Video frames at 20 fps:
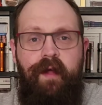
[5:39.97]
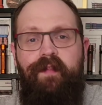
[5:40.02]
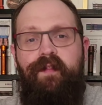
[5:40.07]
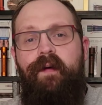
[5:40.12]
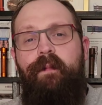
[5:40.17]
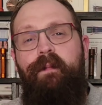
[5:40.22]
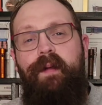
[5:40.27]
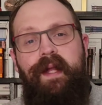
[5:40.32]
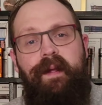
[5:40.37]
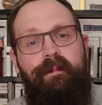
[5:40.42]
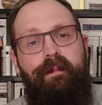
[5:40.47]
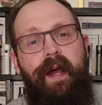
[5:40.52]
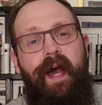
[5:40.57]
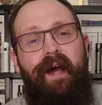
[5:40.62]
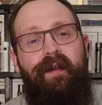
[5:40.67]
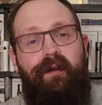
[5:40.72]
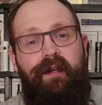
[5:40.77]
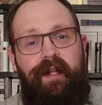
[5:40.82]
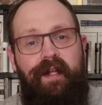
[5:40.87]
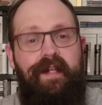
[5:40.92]
the beam
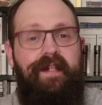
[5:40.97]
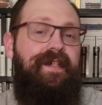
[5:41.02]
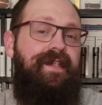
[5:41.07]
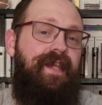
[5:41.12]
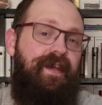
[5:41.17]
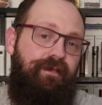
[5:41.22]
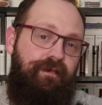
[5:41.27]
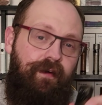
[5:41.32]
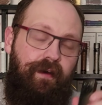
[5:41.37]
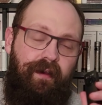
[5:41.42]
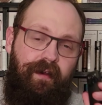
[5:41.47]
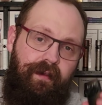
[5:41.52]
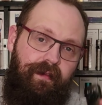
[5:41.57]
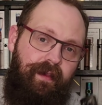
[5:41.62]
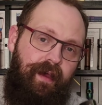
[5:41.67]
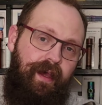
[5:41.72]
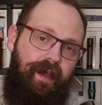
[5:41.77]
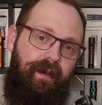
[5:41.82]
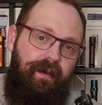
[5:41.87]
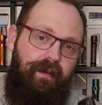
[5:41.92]
pattern is different
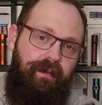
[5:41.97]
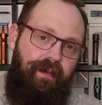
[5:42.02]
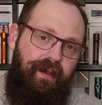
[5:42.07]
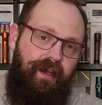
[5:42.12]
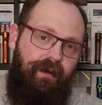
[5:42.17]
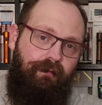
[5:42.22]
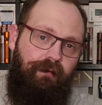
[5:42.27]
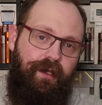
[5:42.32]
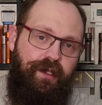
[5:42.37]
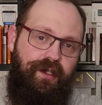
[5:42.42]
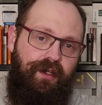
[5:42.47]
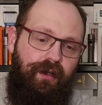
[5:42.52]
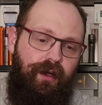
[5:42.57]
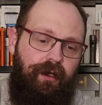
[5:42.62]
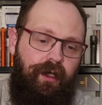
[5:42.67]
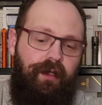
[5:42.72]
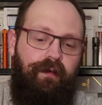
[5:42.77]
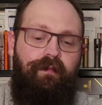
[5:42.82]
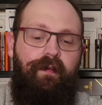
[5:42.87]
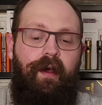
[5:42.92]
than the original
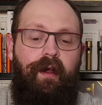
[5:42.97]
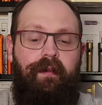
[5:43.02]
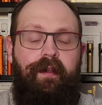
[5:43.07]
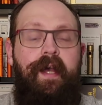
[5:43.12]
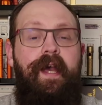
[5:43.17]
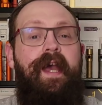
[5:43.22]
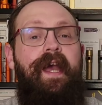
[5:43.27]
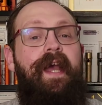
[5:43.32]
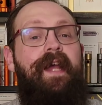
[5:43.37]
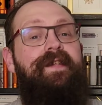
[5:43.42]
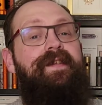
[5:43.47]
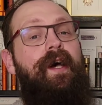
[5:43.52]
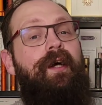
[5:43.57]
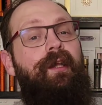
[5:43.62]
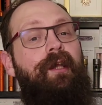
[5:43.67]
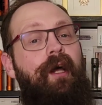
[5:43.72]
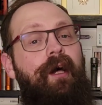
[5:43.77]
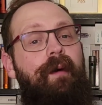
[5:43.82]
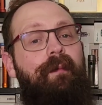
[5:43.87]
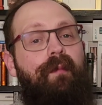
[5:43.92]
Arkfeld. It's a
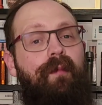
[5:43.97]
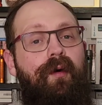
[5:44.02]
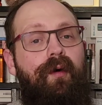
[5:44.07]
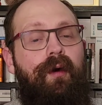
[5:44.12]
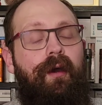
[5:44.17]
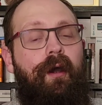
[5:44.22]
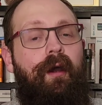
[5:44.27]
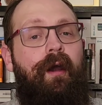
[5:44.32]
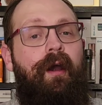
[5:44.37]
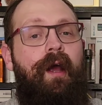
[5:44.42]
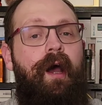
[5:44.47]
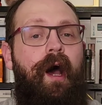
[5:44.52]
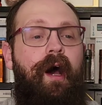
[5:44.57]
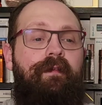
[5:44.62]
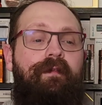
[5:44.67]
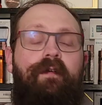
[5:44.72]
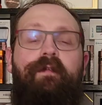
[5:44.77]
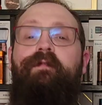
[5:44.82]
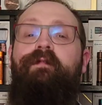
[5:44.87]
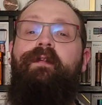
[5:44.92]
lot more
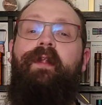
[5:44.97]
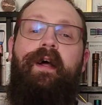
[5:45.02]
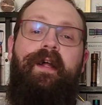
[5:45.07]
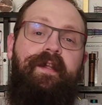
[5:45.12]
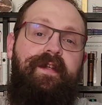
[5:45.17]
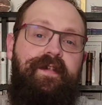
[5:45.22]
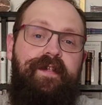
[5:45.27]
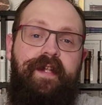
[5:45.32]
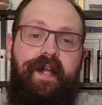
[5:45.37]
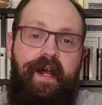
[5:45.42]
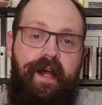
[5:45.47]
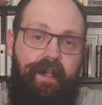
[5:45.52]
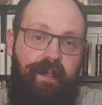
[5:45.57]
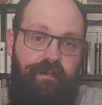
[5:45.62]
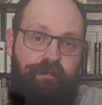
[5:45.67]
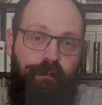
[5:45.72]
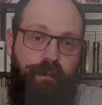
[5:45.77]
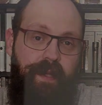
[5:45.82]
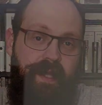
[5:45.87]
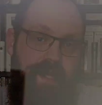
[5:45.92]
of a flood style of